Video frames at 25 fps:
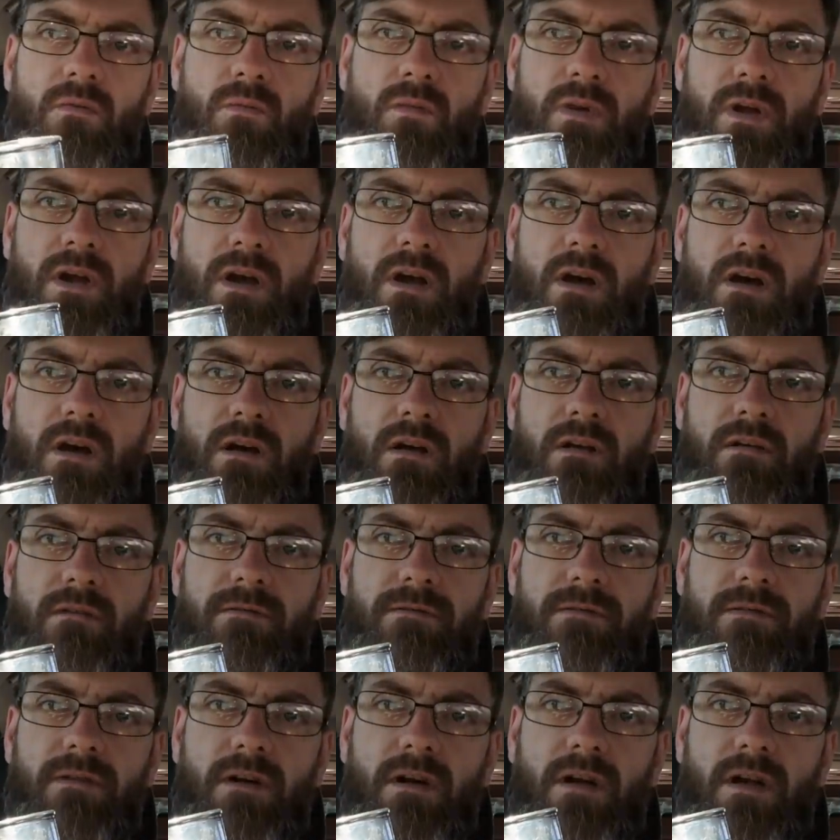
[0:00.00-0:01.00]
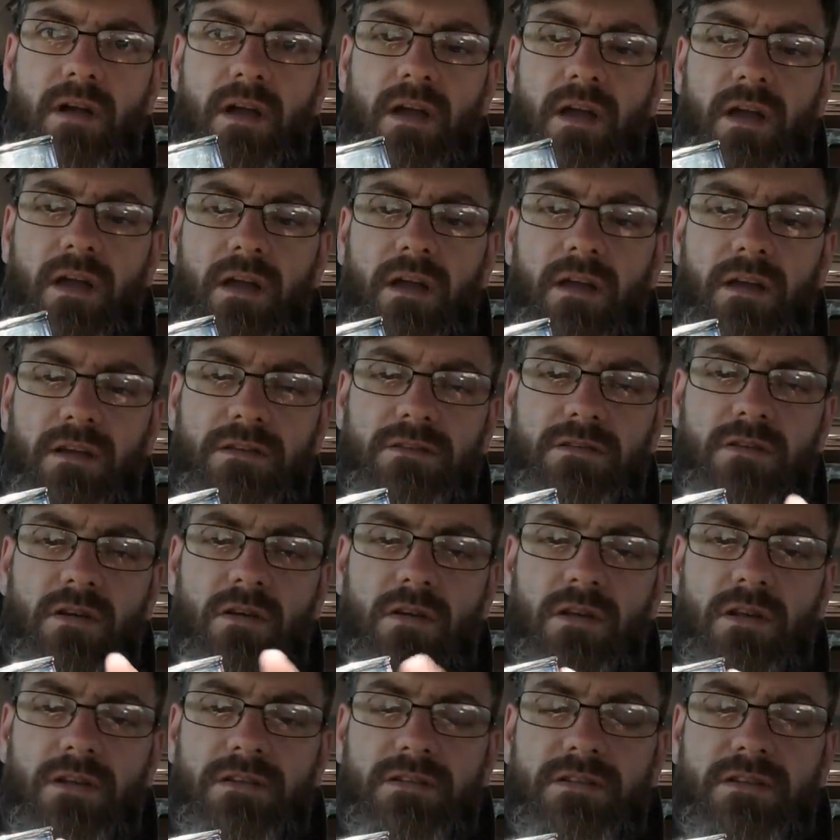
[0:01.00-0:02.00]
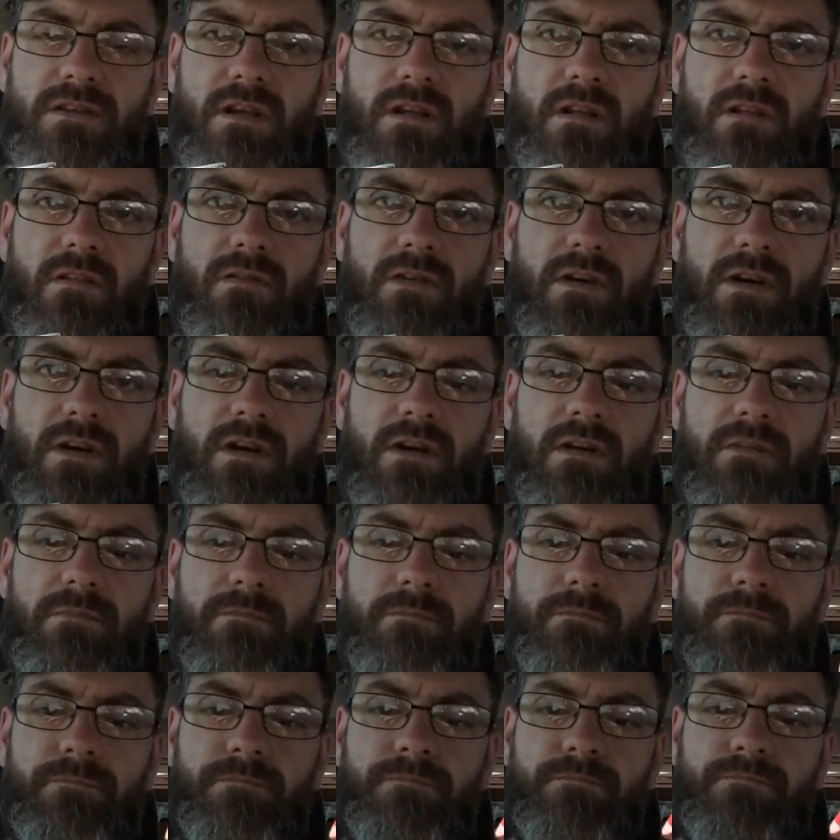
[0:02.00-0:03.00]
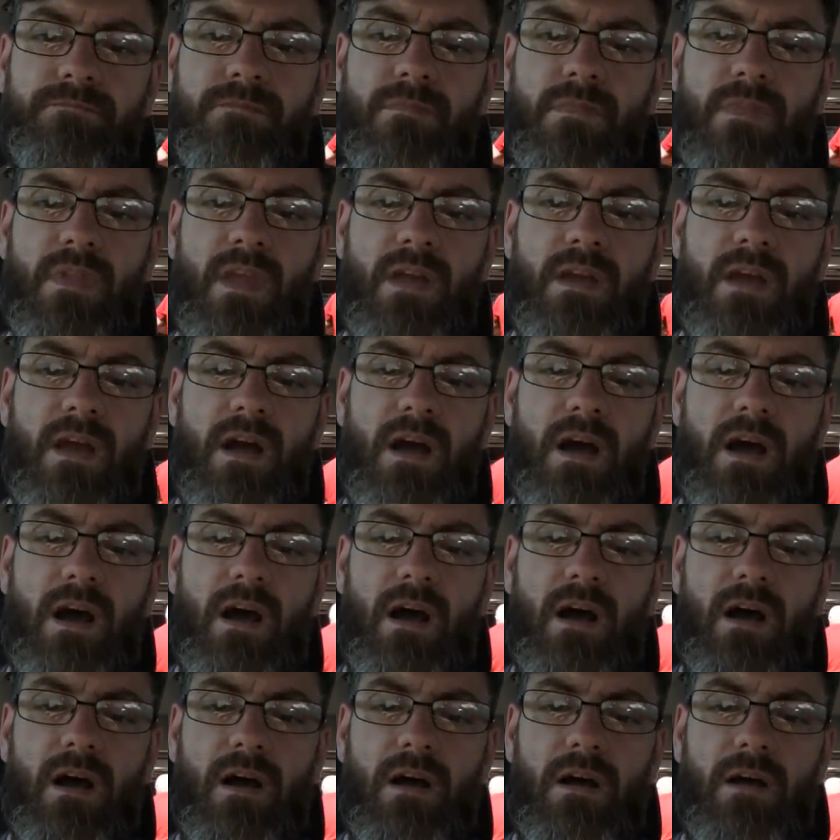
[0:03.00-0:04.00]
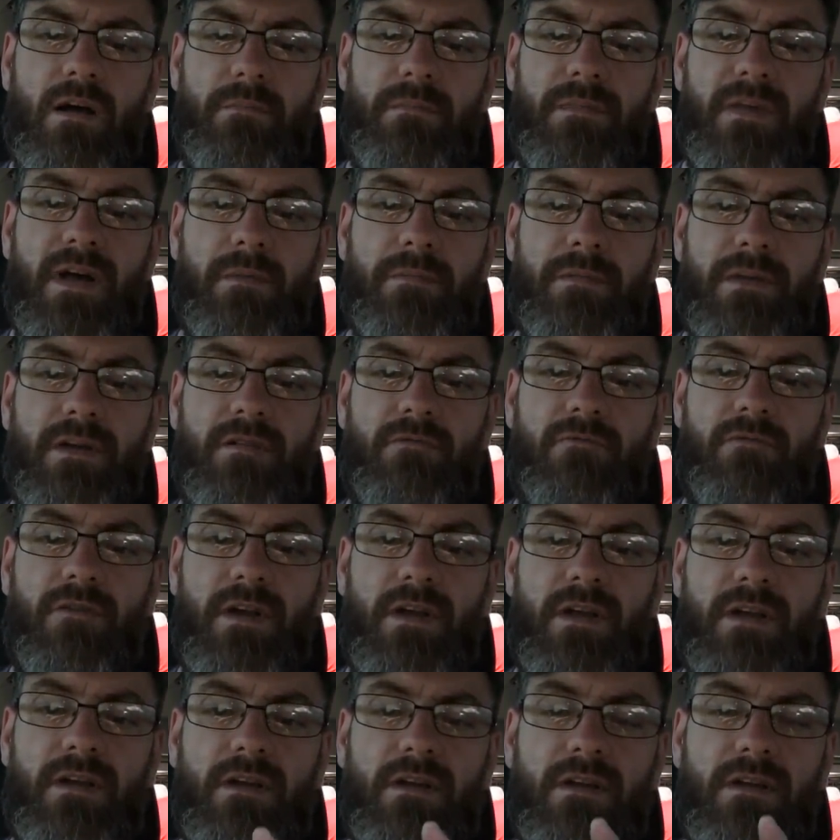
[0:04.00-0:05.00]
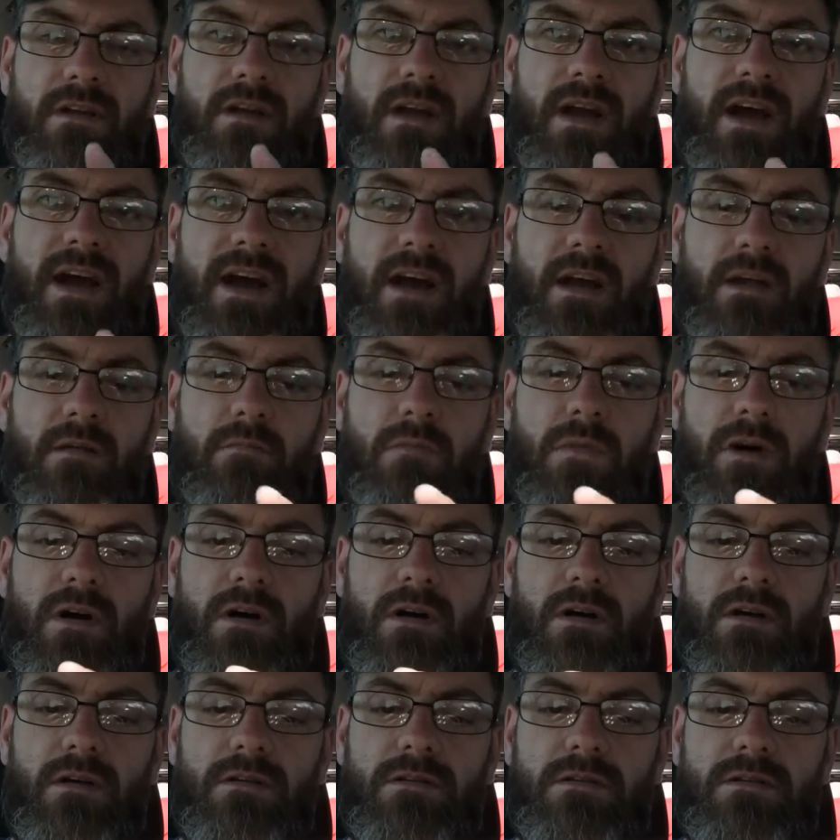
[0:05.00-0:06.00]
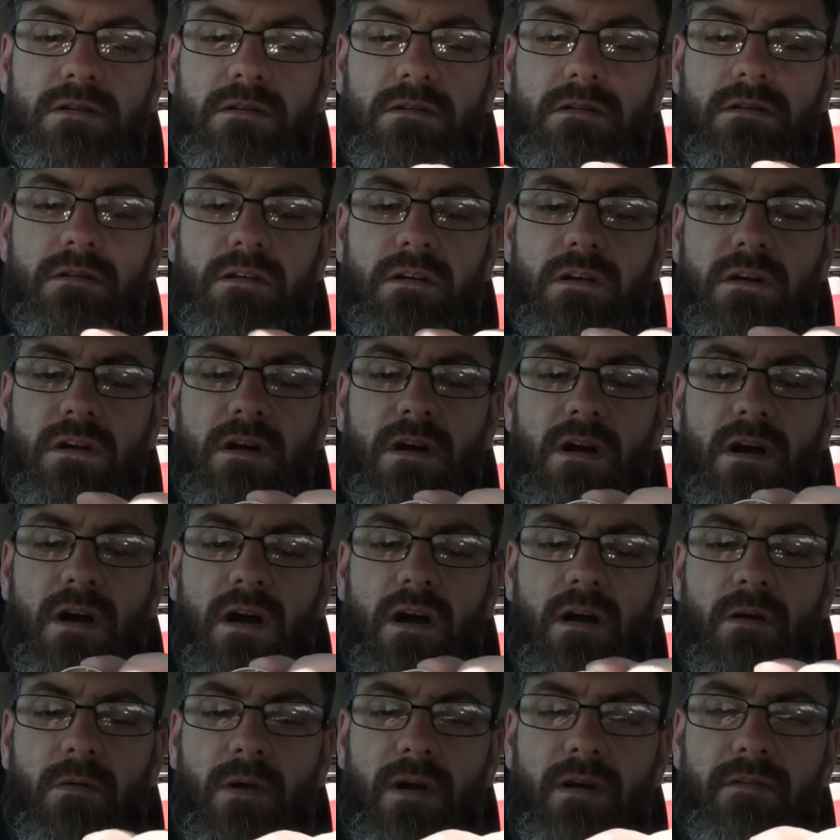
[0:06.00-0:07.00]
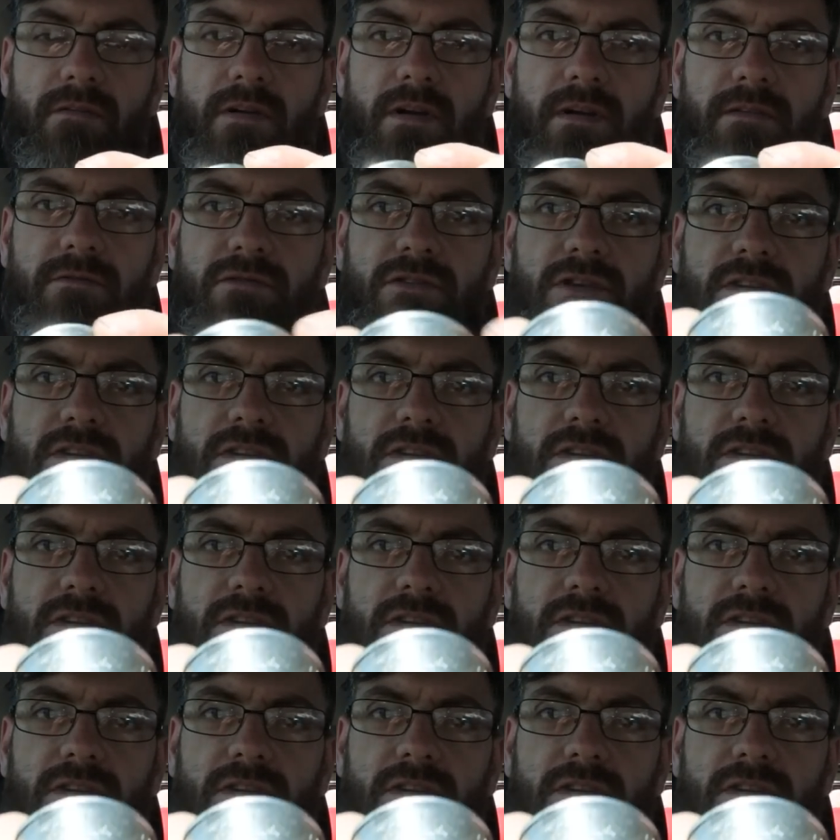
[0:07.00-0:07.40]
We have a solid silver napkin ring, unmarked. However, I've